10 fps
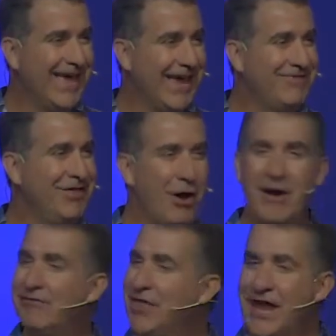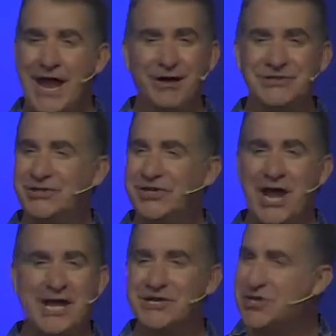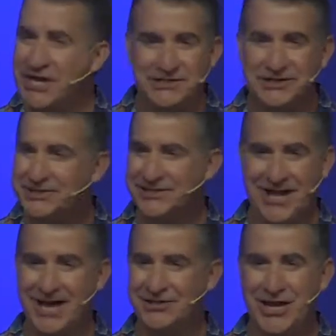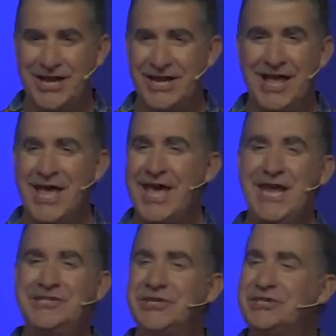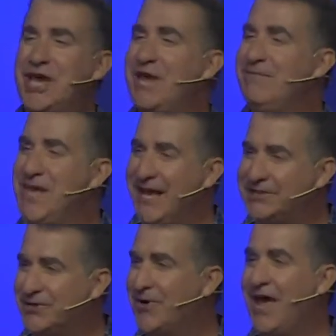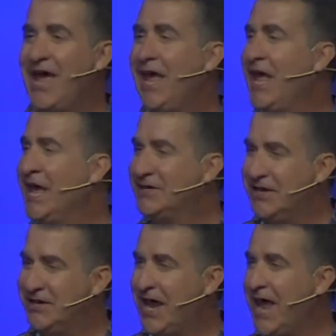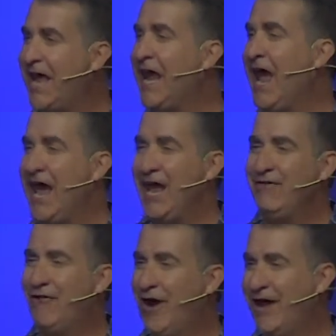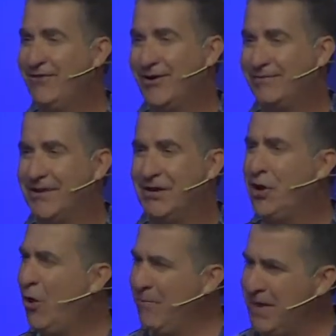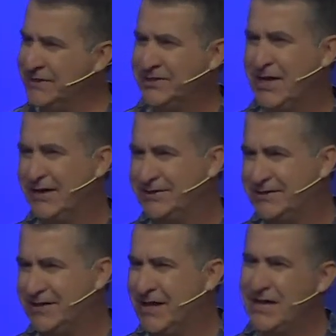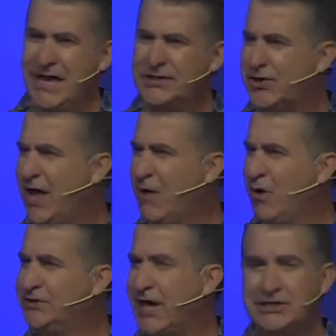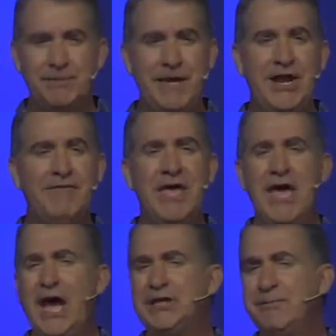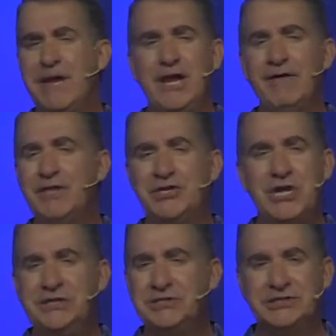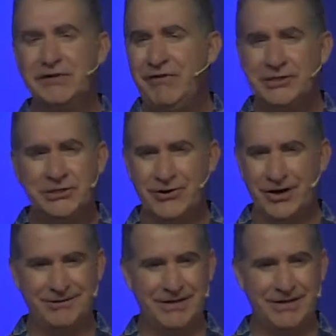Even though everything else is shaken, Jesus is not shaken. He's the same yesterday, today, and forever. Now, don't miss this yesterday, what's that speaking of? That's speaking of the Jesus of history.